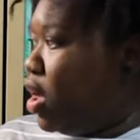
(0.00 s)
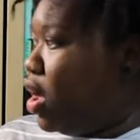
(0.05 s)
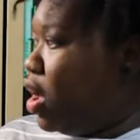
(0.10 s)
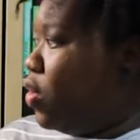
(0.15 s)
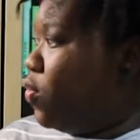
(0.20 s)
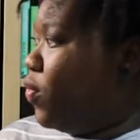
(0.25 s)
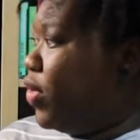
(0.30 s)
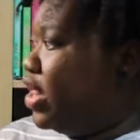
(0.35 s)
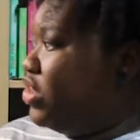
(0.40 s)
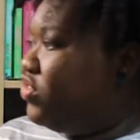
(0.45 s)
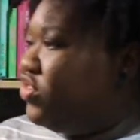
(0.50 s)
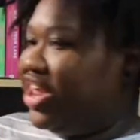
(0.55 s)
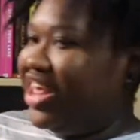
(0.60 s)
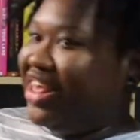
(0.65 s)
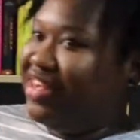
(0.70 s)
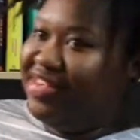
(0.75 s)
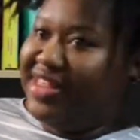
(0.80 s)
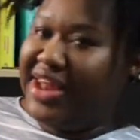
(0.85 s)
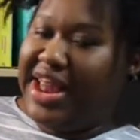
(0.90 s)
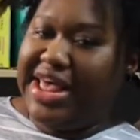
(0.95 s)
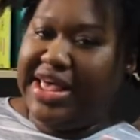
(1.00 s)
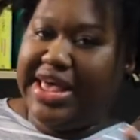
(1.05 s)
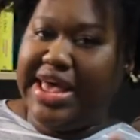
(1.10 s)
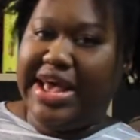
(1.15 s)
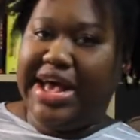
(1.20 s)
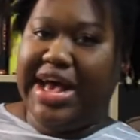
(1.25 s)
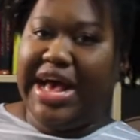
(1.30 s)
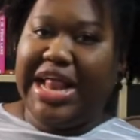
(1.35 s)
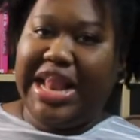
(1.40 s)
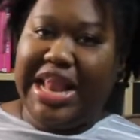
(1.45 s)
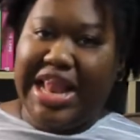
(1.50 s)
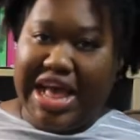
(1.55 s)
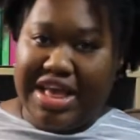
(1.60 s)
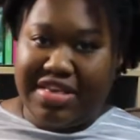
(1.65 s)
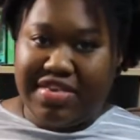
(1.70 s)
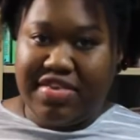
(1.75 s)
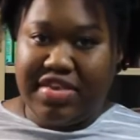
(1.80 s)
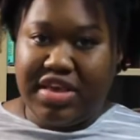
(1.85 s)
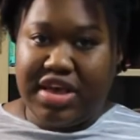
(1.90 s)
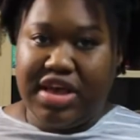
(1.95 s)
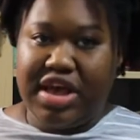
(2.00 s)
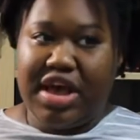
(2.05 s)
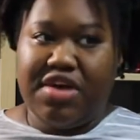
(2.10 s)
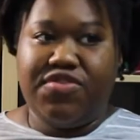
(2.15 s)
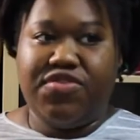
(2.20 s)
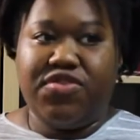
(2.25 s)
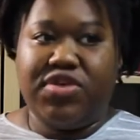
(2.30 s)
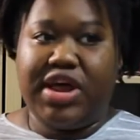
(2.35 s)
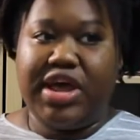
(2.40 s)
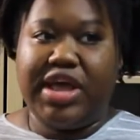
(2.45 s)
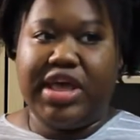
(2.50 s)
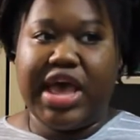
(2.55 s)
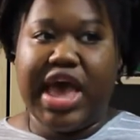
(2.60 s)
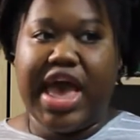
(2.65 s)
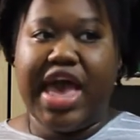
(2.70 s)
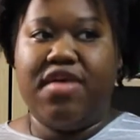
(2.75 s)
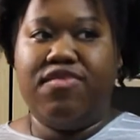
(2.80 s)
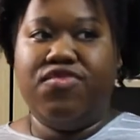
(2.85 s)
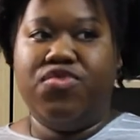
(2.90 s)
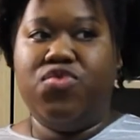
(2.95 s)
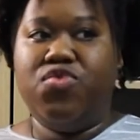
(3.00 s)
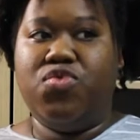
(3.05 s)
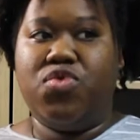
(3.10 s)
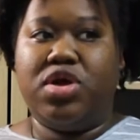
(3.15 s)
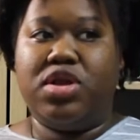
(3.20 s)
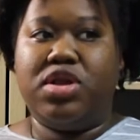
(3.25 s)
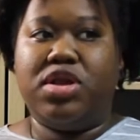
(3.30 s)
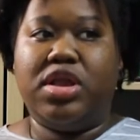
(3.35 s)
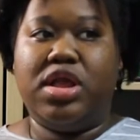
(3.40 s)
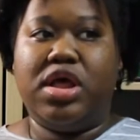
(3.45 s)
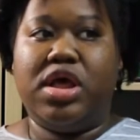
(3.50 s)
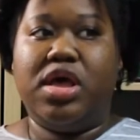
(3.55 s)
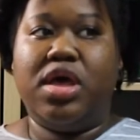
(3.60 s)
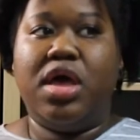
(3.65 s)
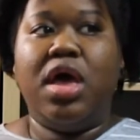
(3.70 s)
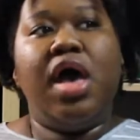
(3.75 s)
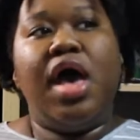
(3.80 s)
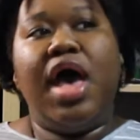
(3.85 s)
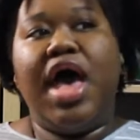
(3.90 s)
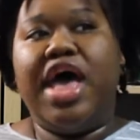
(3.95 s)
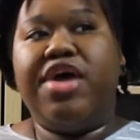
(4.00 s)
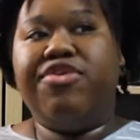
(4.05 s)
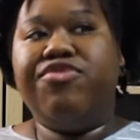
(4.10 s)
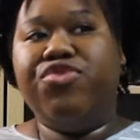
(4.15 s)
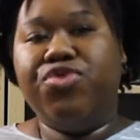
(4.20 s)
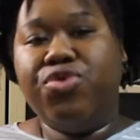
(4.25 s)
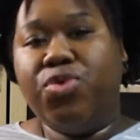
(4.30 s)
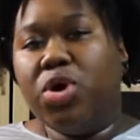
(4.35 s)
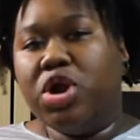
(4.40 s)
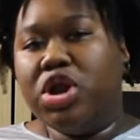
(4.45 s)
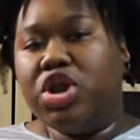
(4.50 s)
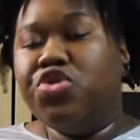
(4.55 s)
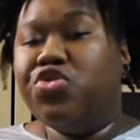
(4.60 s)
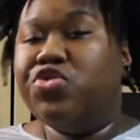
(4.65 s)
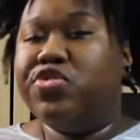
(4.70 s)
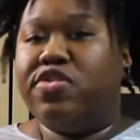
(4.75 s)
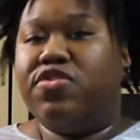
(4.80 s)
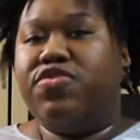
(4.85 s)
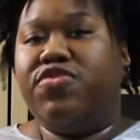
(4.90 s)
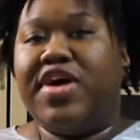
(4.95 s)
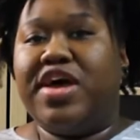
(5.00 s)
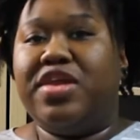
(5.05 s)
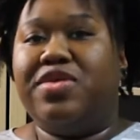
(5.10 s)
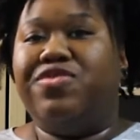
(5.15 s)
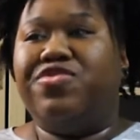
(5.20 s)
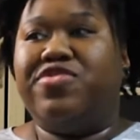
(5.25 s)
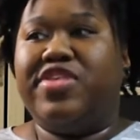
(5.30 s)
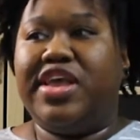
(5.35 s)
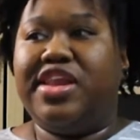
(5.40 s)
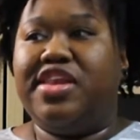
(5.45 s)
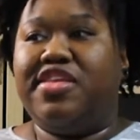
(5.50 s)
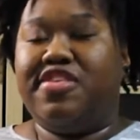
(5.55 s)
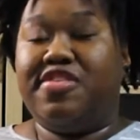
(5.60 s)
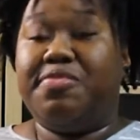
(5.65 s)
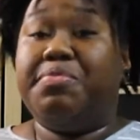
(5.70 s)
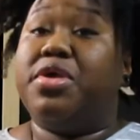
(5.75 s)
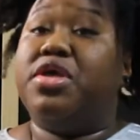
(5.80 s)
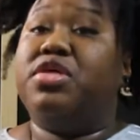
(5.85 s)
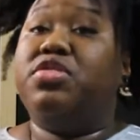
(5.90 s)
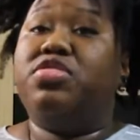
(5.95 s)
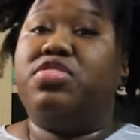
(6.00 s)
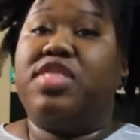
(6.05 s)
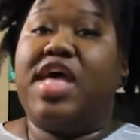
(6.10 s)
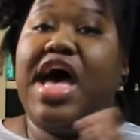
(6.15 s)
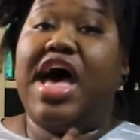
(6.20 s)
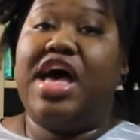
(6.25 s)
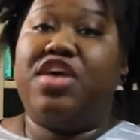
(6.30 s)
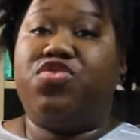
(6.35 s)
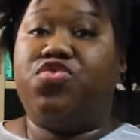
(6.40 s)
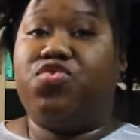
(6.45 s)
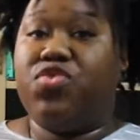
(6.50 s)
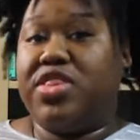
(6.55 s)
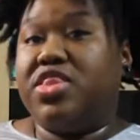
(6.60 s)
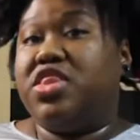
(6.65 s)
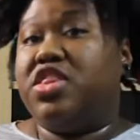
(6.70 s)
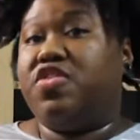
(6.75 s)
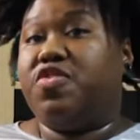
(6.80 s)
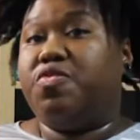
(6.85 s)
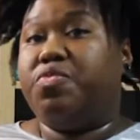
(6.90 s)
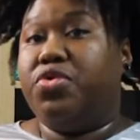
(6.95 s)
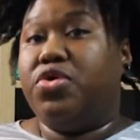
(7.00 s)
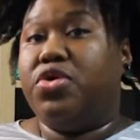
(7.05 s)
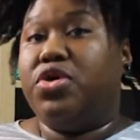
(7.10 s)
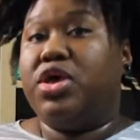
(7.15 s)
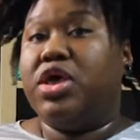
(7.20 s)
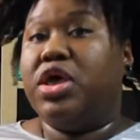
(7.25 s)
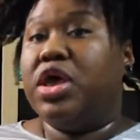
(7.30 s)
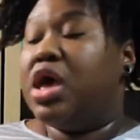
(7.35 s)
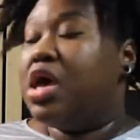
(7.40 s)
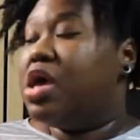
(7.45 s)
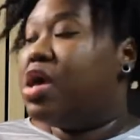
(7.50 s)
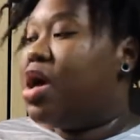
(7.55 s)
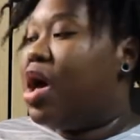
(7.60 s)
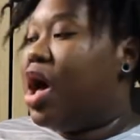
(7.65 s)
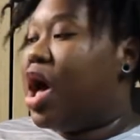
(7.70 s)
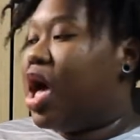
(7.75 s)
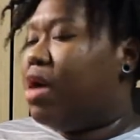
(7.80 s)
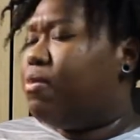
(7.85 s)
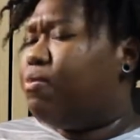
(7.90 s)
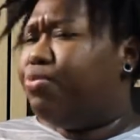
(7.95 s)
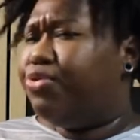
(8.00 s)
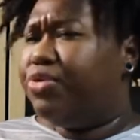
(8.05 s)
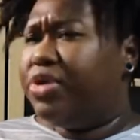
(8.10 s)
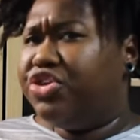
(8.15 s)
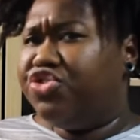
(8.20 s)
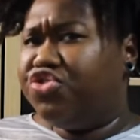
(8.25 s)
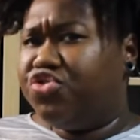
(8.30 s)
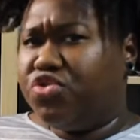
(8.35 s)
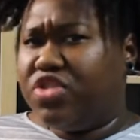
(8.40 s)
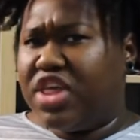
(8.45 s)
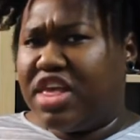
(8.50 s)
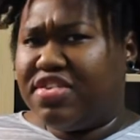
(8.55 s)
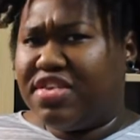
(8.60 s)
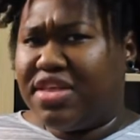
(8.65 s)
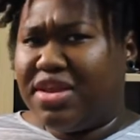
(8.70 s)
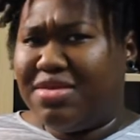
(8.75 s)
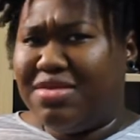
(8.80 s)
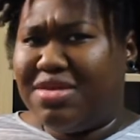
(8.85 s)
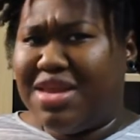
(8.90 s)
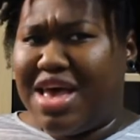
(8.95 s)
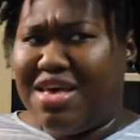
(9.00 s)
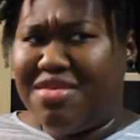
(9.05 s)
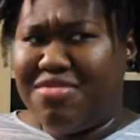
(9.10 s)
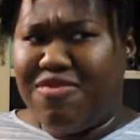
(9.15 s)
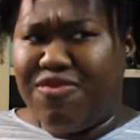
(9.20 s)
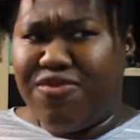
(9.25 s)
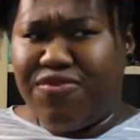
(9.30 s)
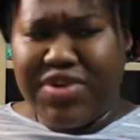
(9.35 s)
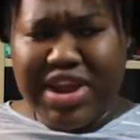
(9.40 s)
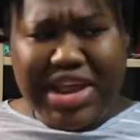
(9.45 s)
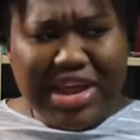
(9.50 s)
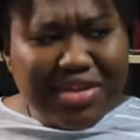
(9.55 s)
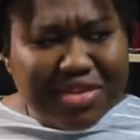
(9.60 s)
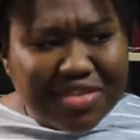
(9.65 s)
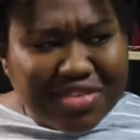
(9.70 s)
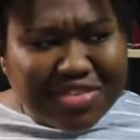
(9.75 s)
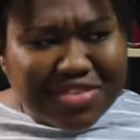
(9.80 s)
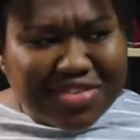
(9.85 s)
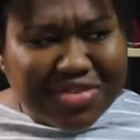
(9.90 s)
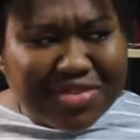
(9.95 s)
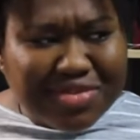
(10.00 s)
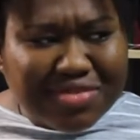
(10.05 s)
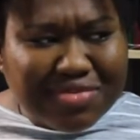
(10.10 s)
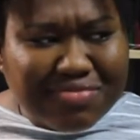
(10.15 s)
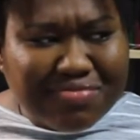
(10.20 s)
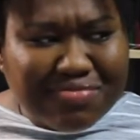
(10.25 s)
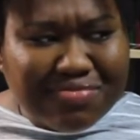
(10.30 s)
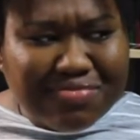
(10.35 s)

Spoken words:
which is like a classic. I feel like everyone who's a fan of Zadie Smith has read this book. I'm pretty sure there's a Netflix